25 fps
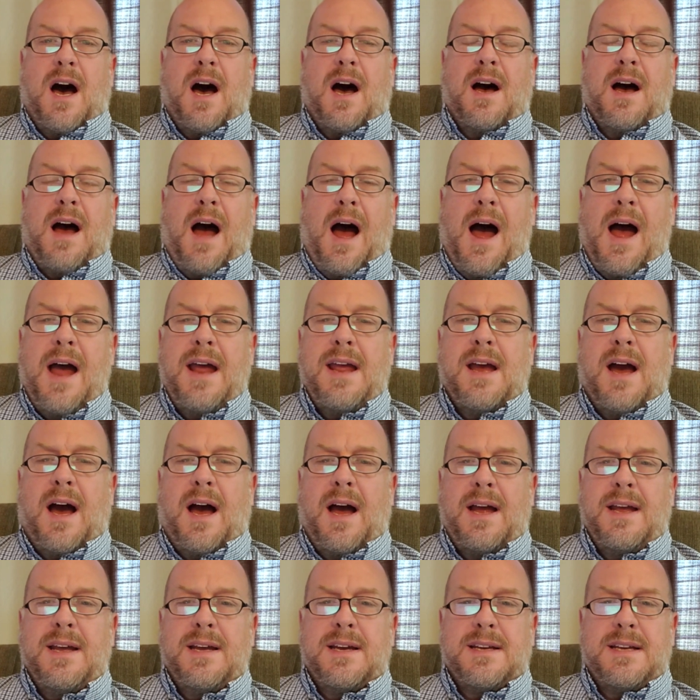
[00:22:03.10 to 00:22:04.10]

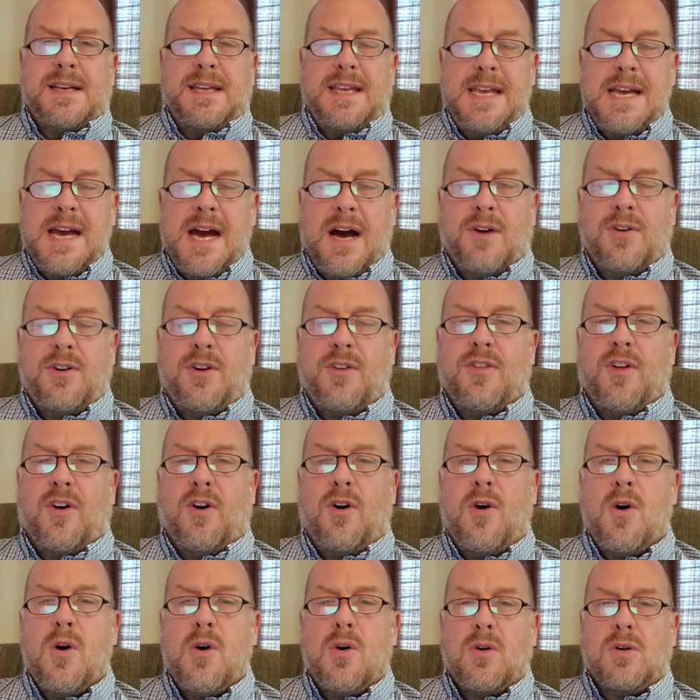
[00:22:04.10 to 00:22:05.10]
I encounter the
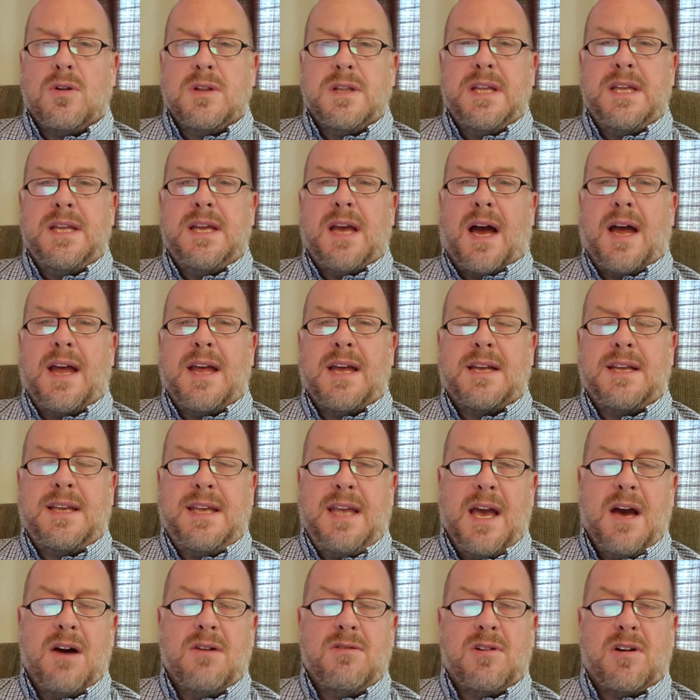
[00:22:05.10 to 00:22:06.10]
holy, I
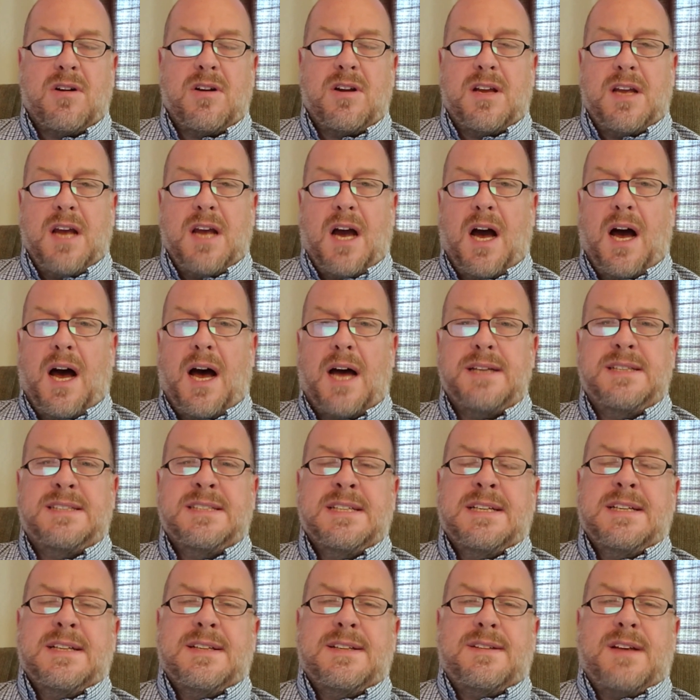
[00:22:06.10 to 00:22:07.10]
encounter God
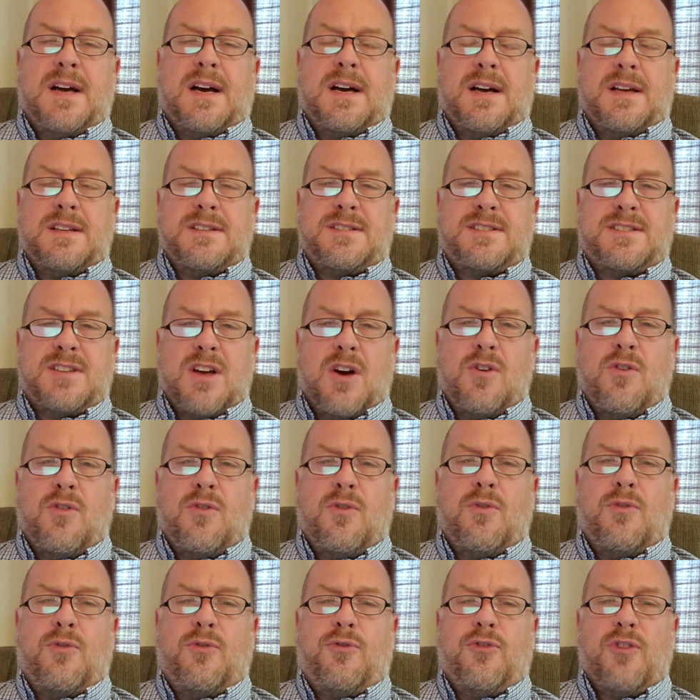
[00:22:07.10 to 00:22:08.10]

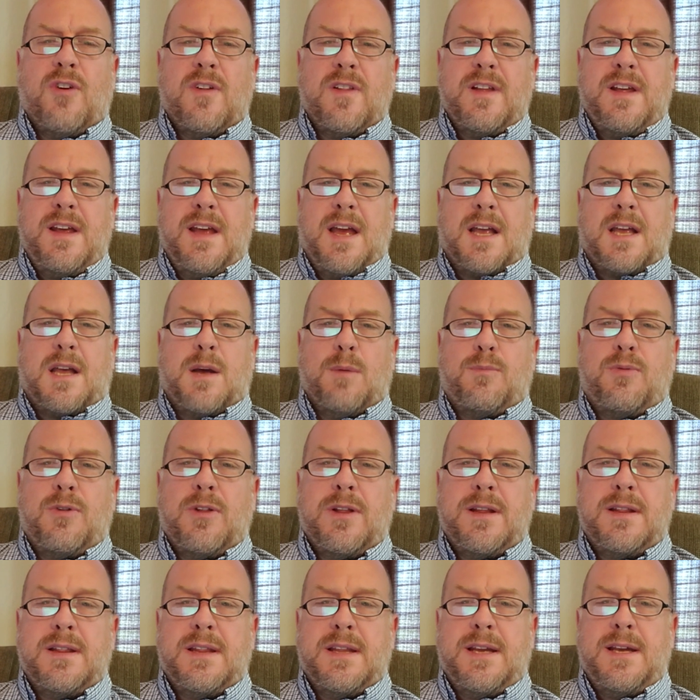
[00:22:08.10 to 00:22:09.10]
so fully and
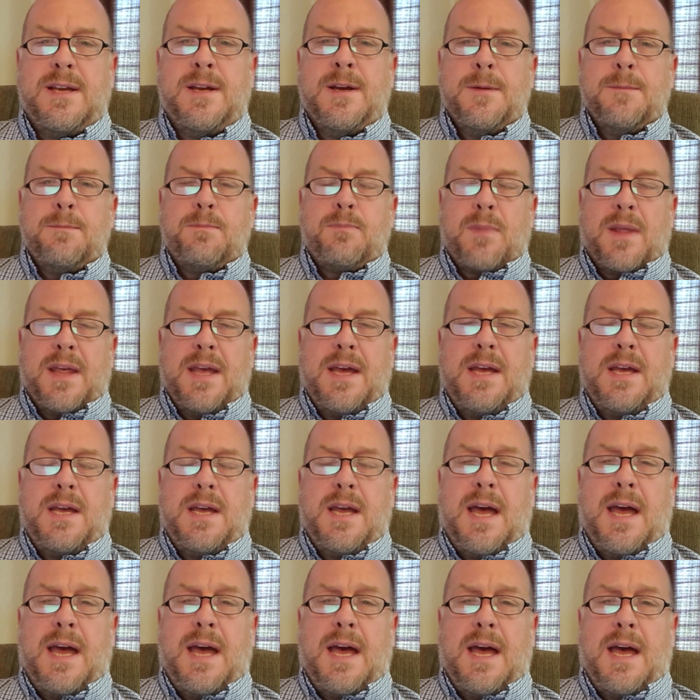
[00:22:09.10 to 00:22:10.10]
completely
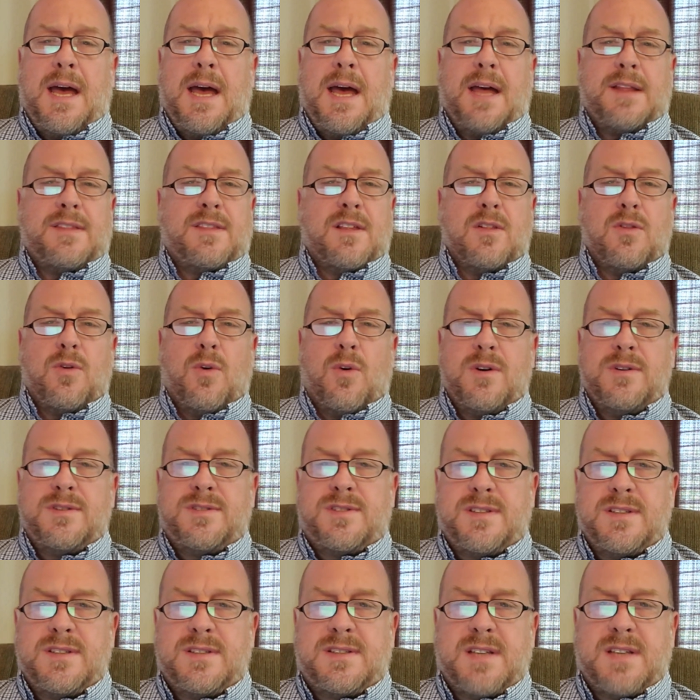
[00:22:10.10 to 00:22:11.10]
at the
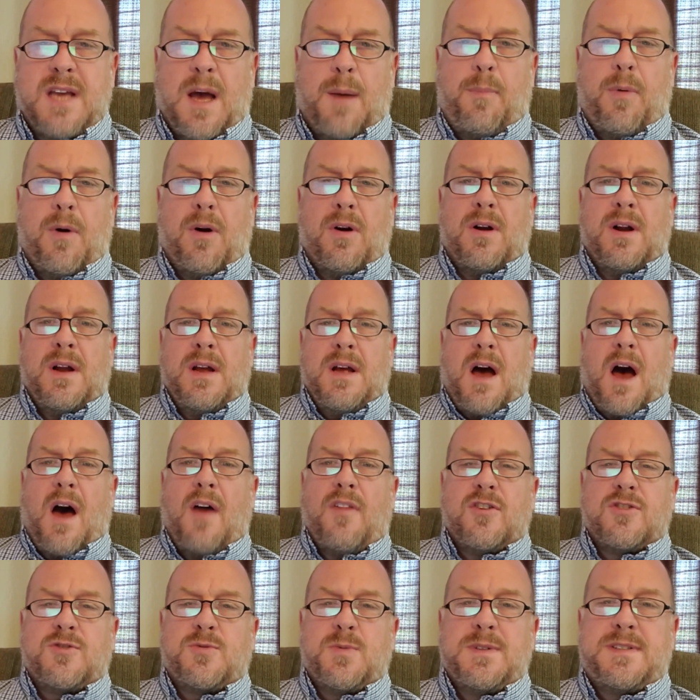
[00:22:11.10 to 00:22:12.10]
Lord's Supper.
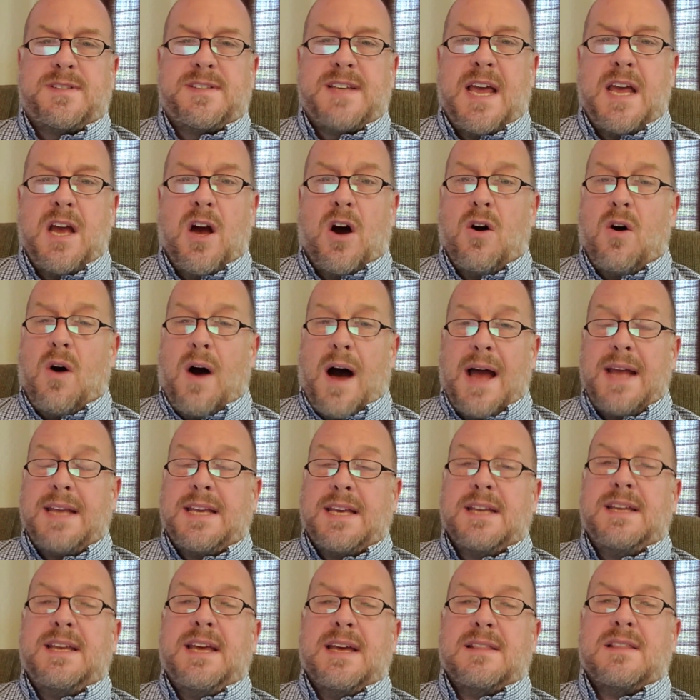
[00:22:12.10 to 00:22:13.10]
Others would say, oh, I
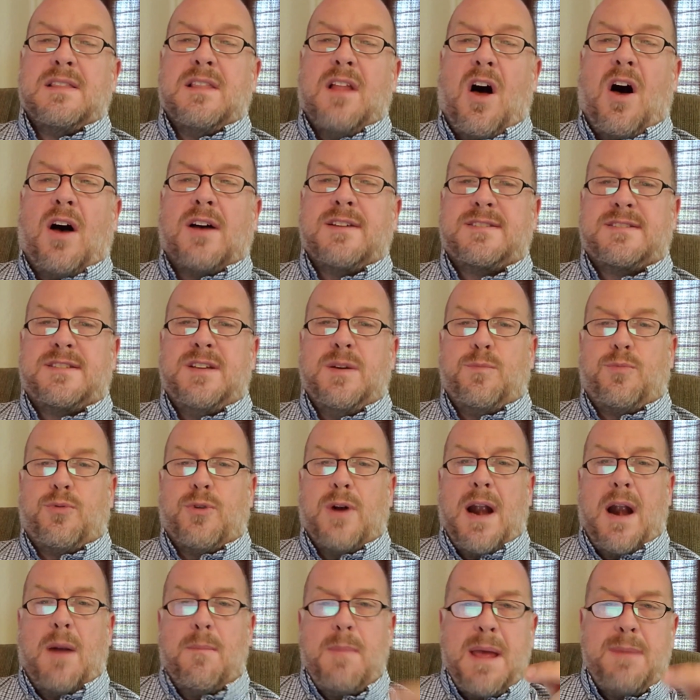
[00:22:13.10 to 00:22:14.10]
can get lost in
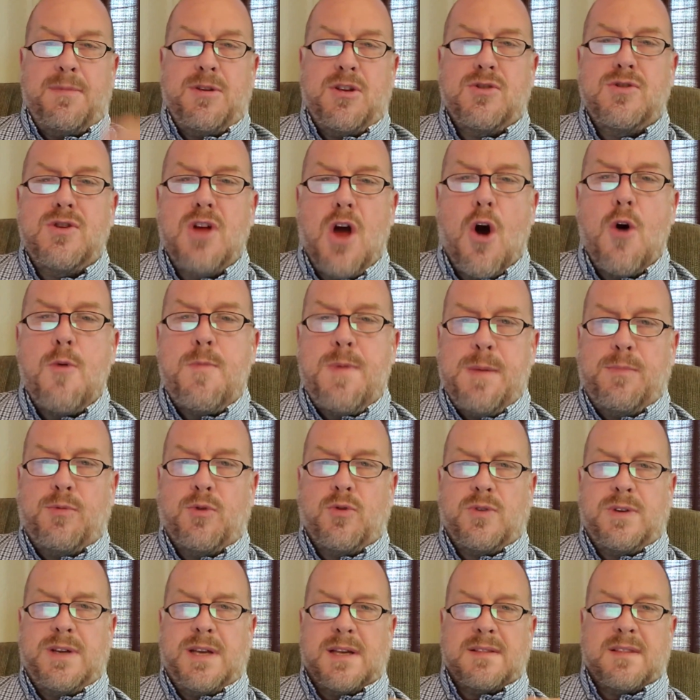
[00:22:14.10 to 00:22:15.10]
prayer. Maybe you know people
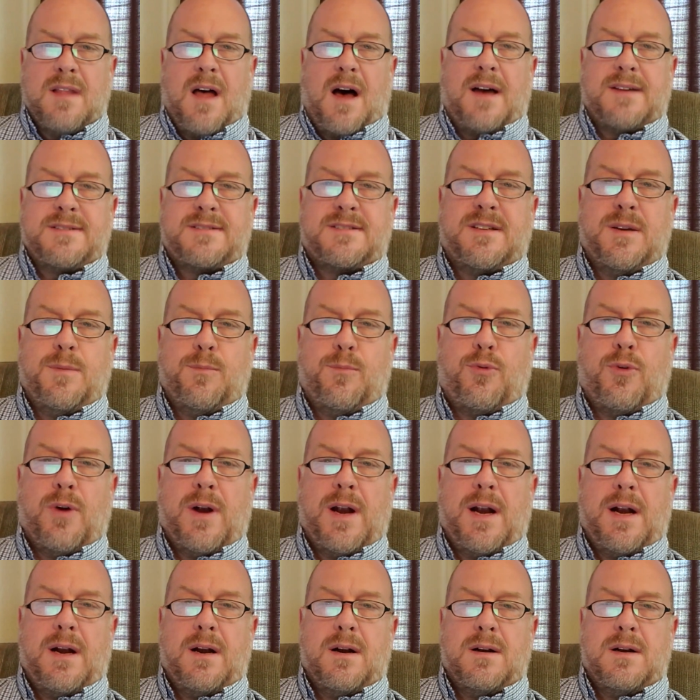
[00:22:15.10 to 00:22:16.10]
who can get lost in
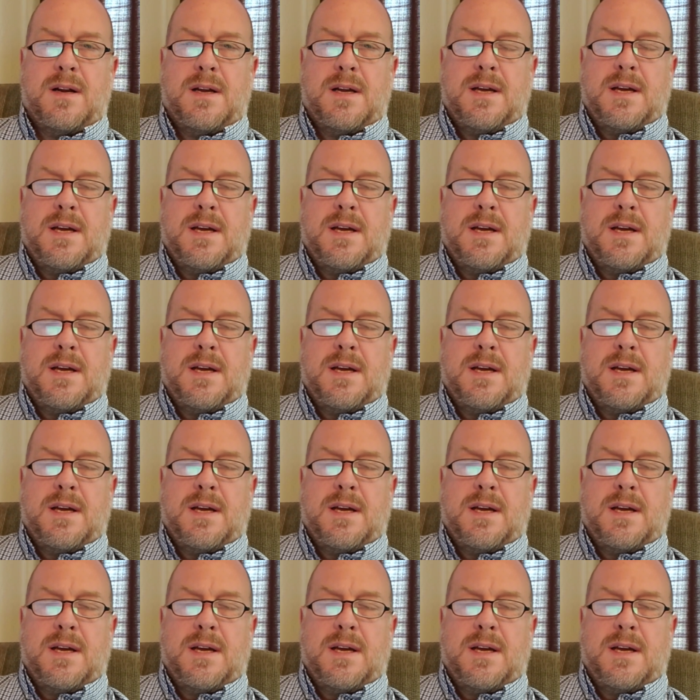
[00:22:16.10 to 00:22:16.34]
prayer.